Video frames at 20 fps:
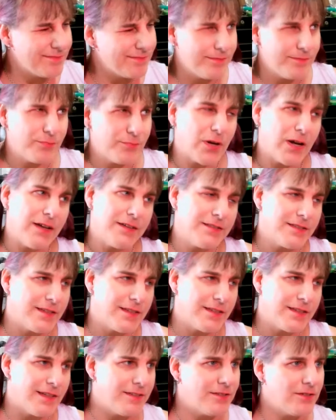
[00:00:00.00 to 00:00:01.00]

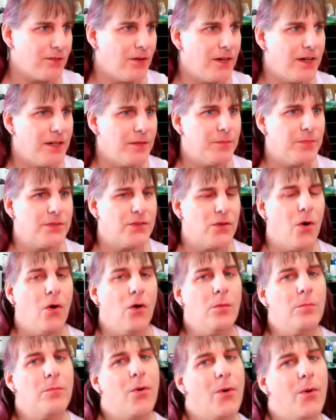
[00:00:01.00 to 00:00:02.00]
processor on it, but the whole
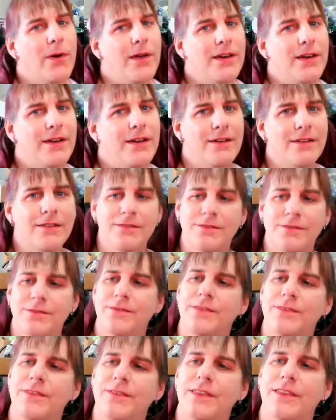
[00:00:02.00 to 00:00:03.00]
point of
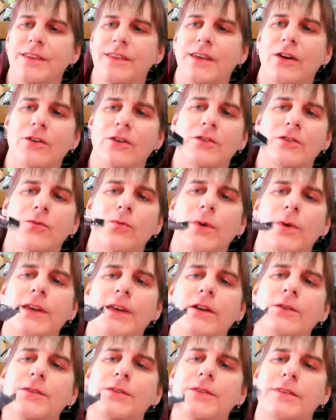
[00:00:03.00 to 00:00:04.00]
the Arduino
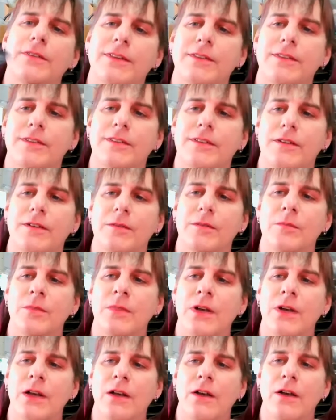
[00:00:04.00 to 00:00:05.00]
system
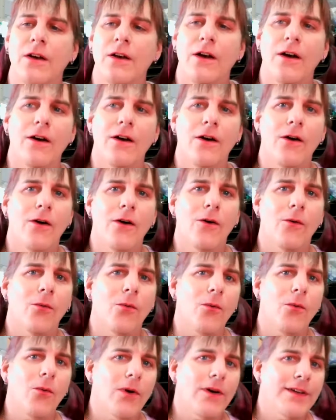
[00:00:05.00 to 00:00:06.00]

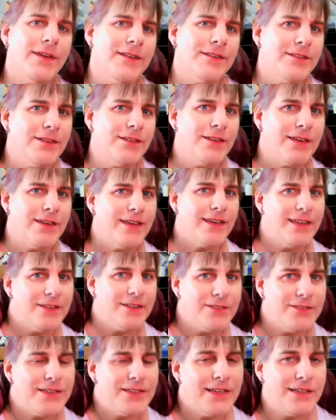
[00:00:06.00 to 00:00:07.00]
was it was
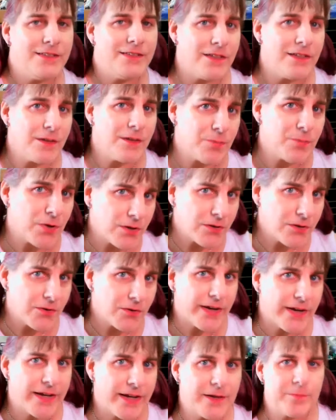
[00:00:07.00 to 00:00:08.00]
easy to
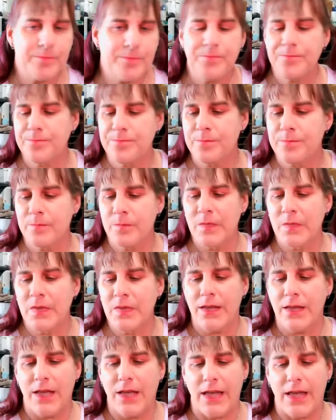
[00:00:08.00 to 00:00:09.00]
program,
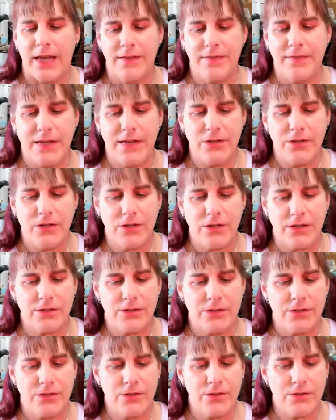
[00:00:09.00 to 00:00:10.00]
and then you could
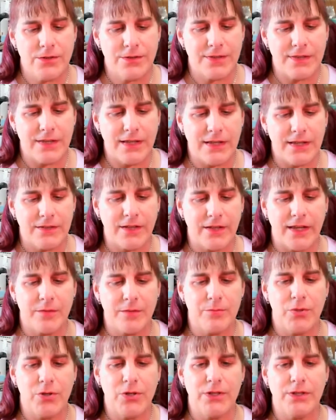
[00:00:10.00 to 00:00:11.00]
do things like
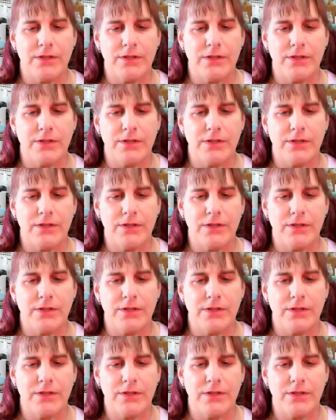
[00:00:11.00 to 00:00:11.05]
put